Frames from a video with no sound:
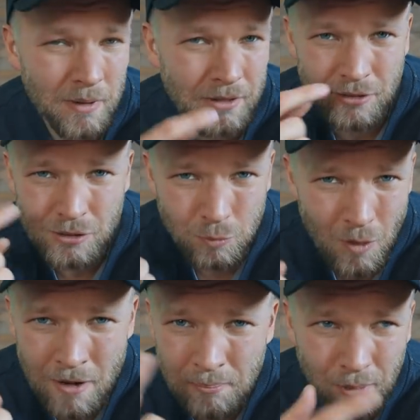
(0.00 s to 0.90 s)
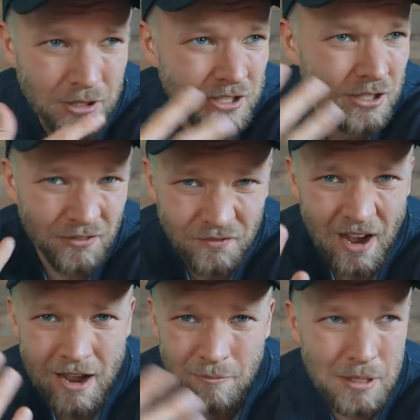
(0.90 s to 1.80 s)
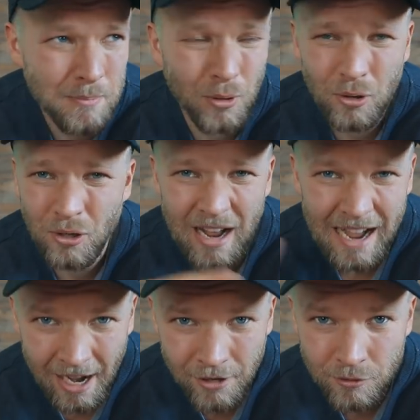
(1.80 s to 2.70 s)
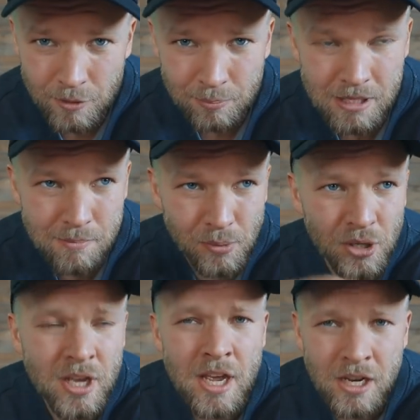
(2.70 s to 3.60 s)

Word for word: whether it's one person or five people or a hundred people,